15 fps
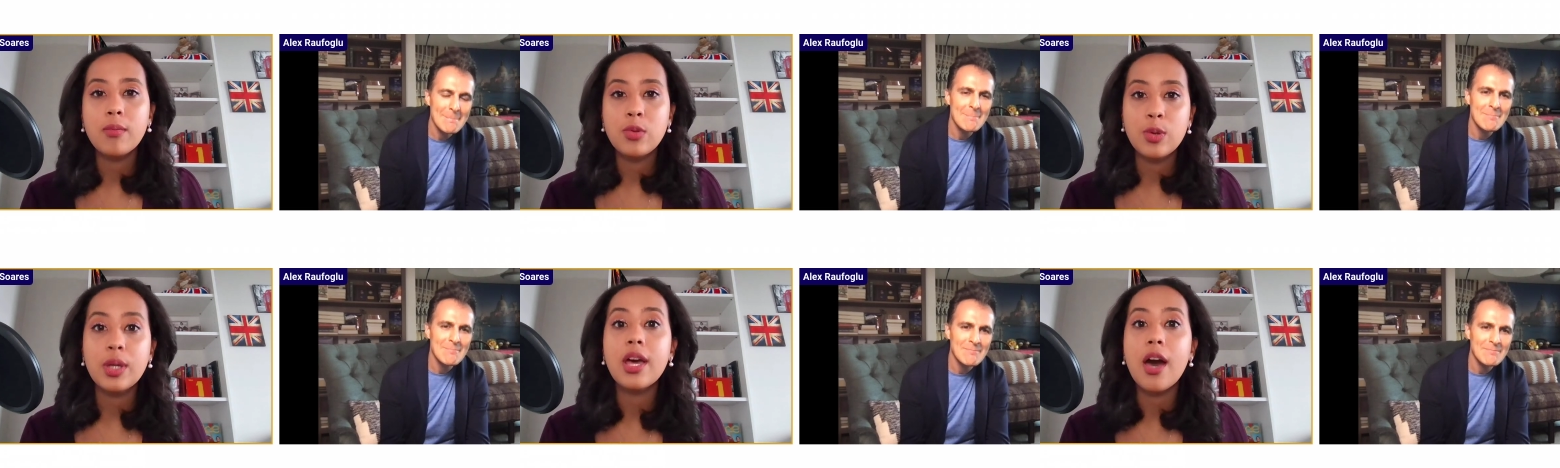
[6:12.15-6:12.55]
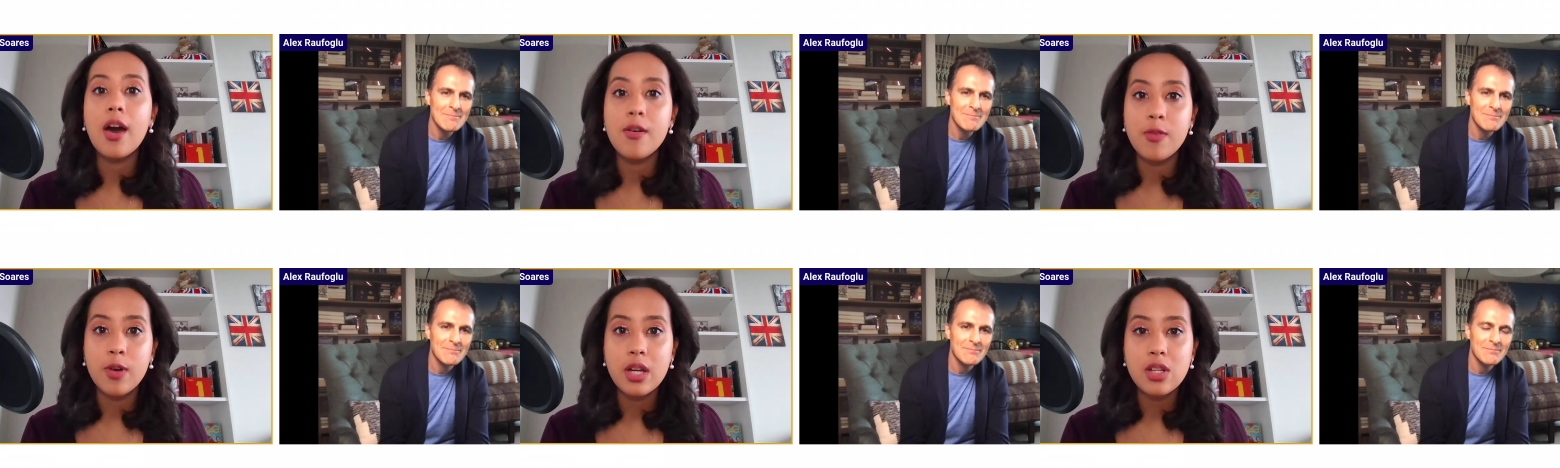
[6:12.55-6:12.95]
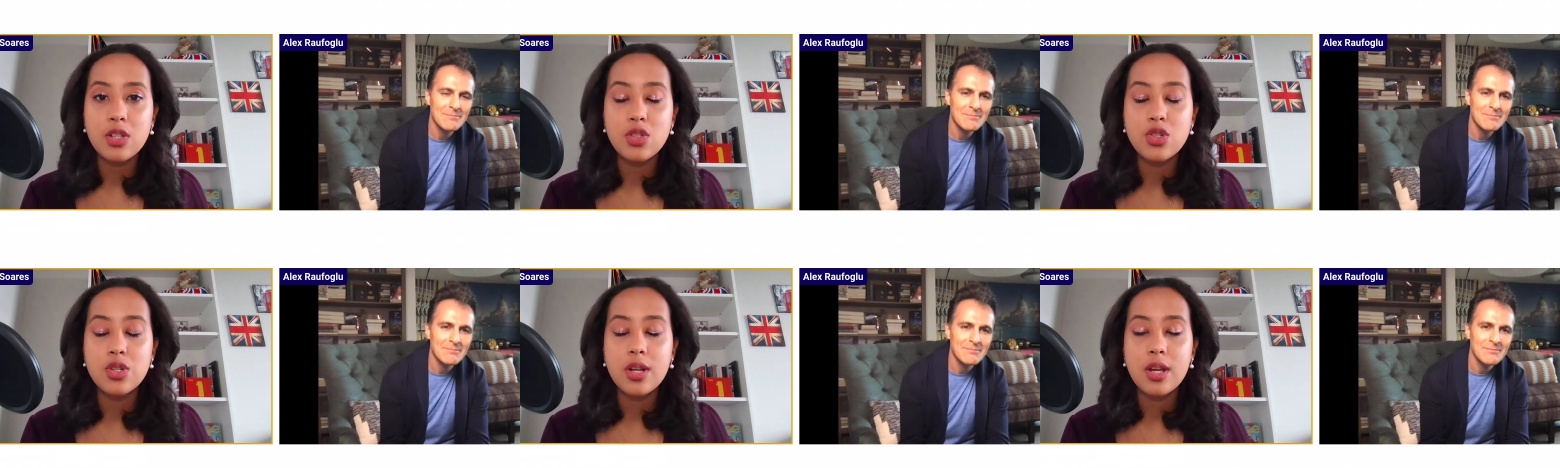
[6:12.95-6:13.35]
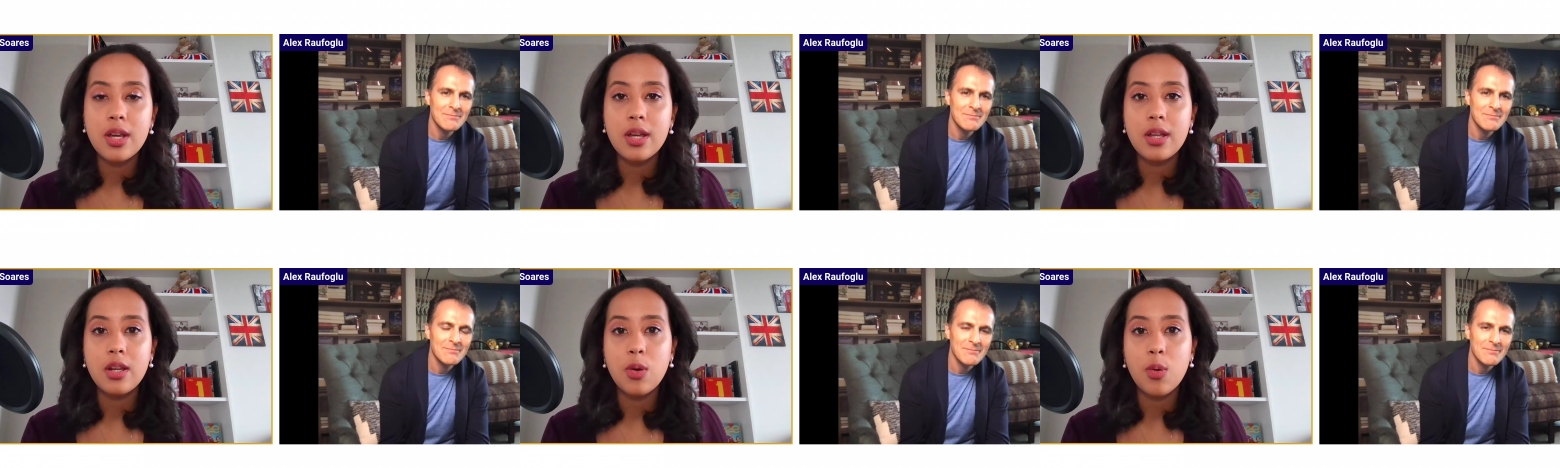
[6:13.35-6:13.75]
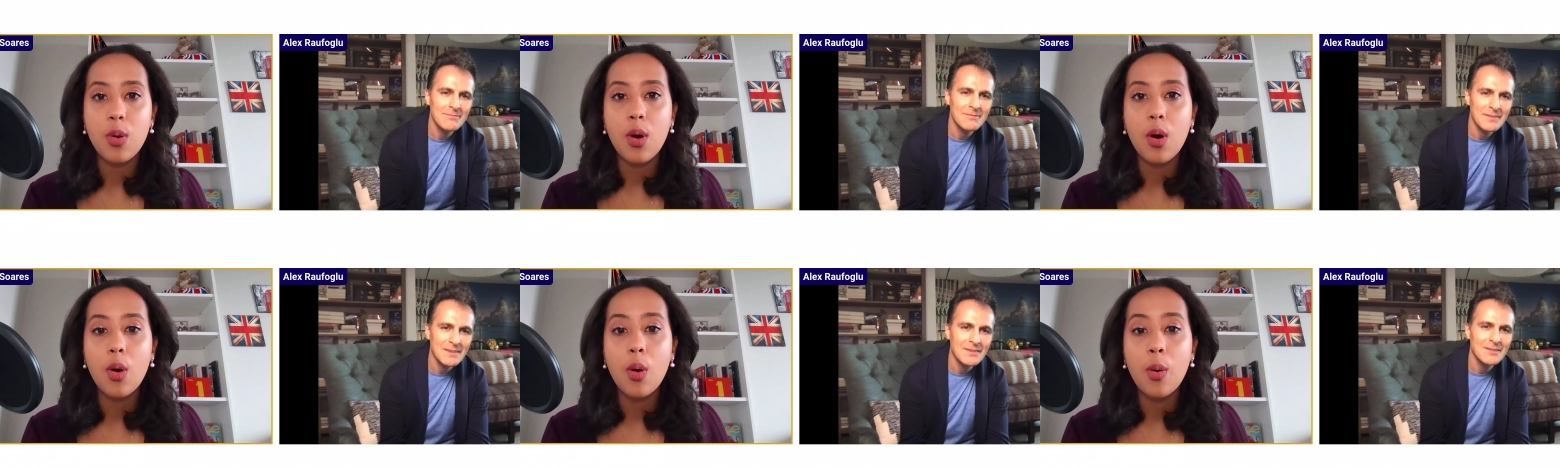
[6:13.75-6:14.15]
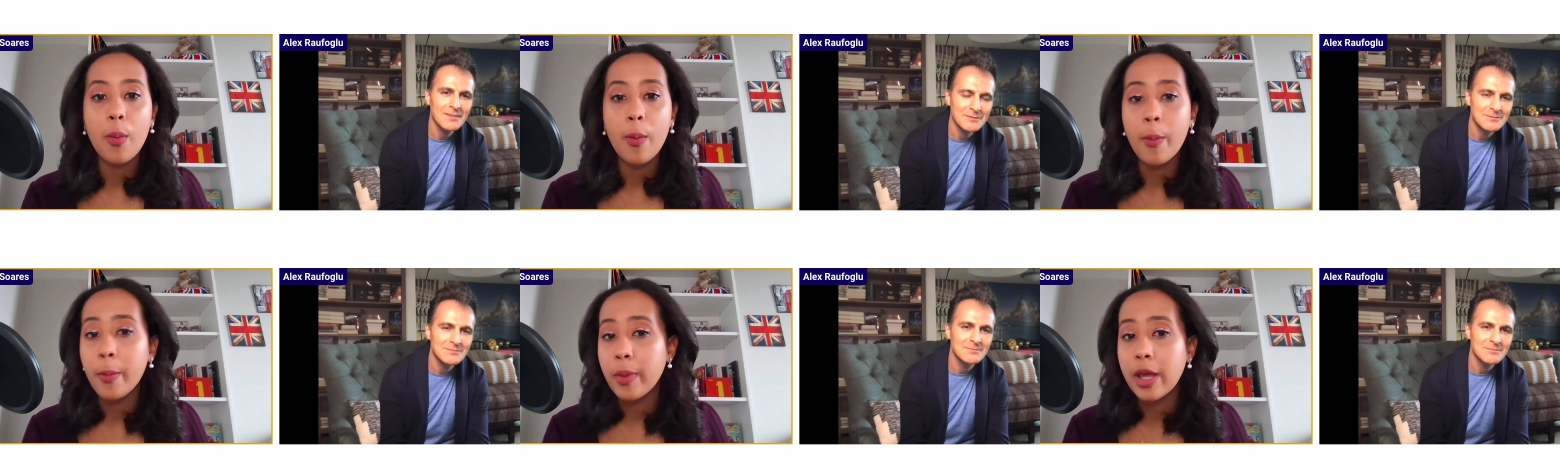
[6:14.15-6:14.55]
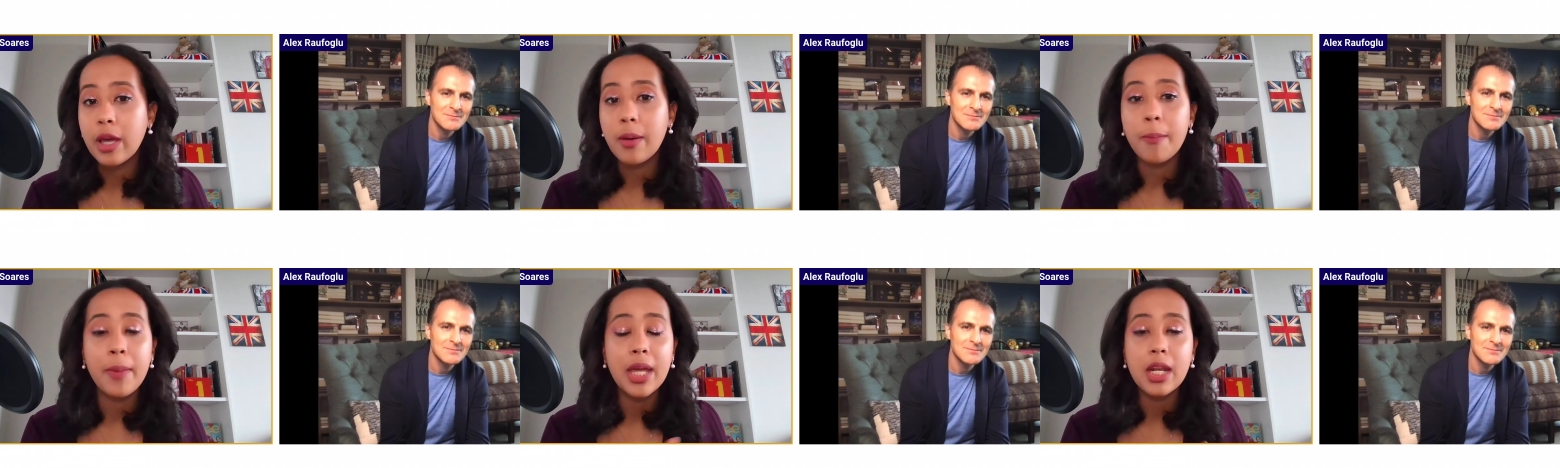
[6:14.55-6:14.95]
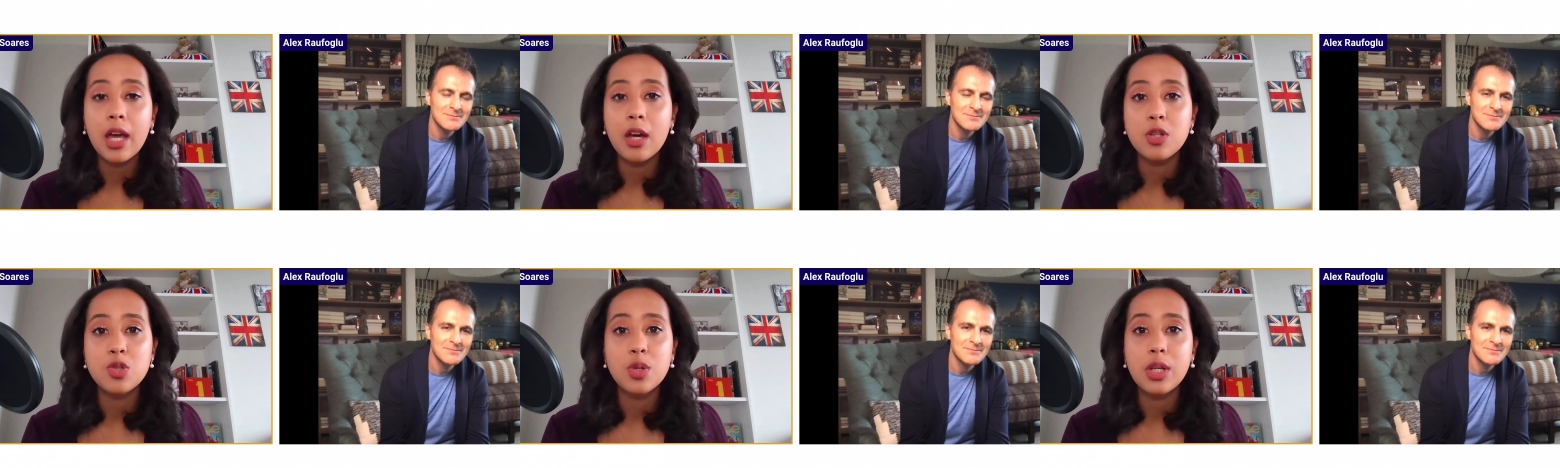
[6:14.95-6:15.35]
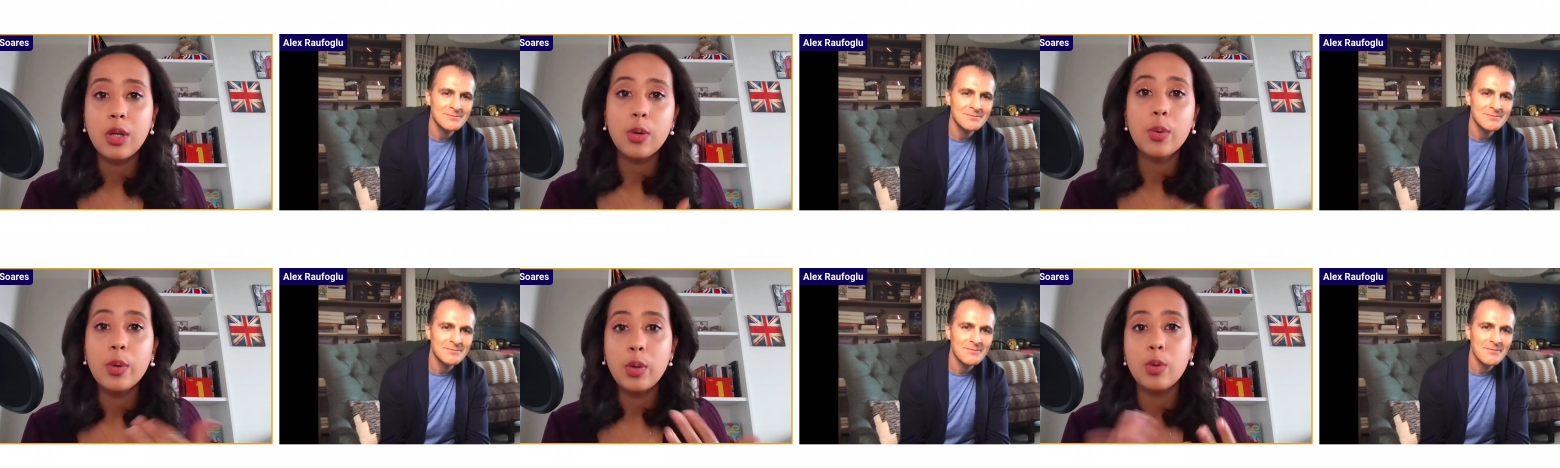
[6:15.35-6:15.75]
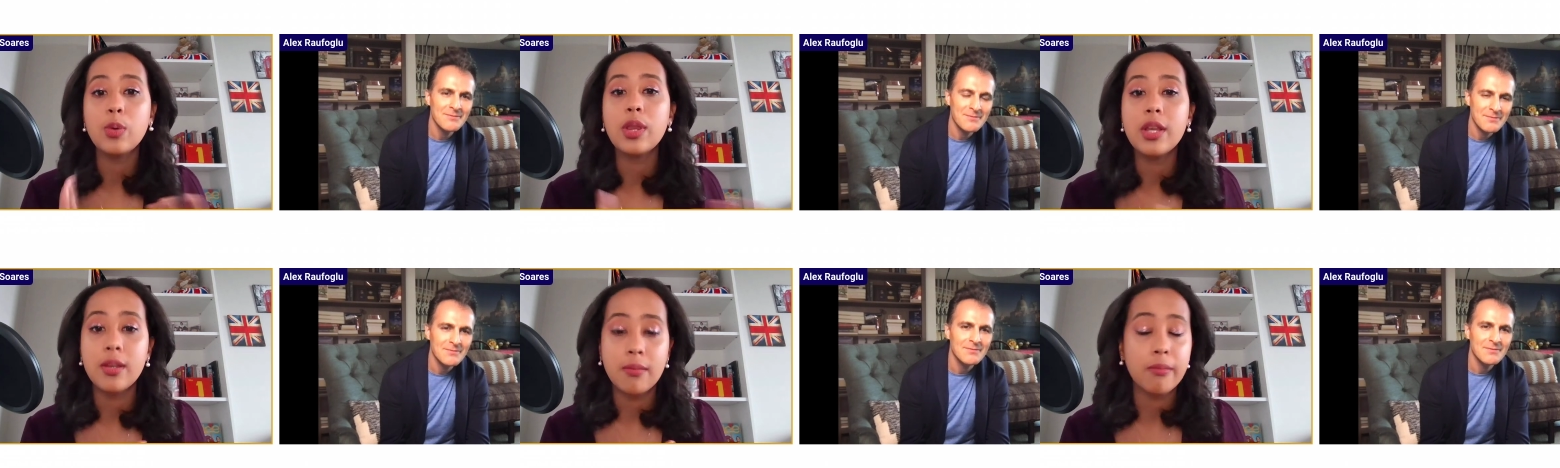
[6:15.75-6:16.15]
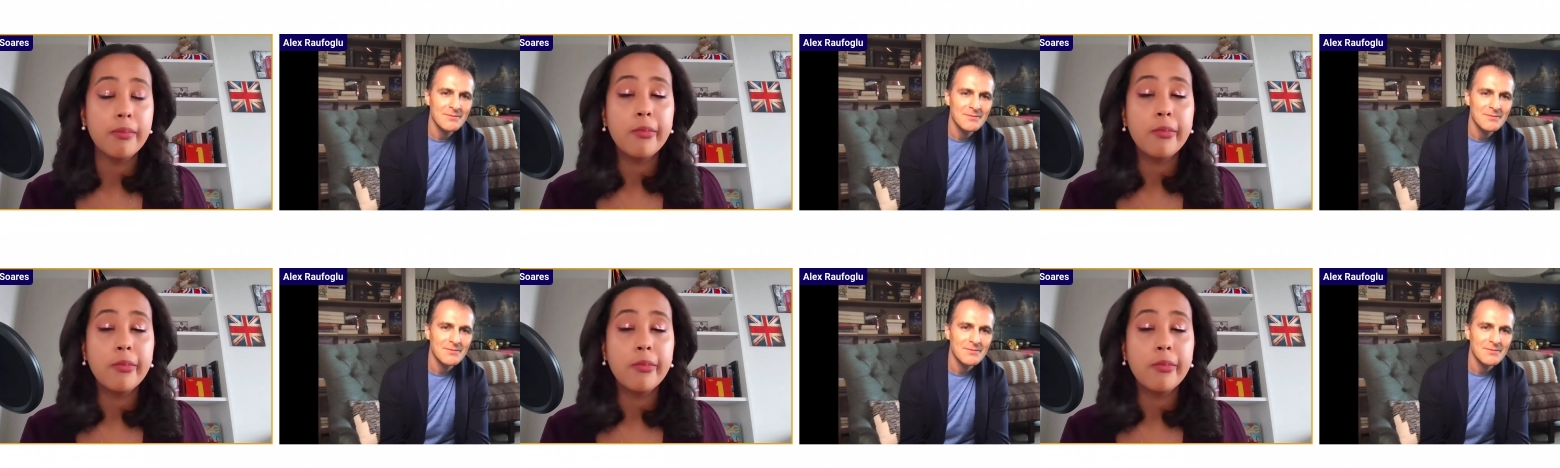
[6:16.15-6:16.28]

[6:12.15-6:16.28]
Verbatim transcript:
Speaker 1: doing coverage in your like main country you, you live,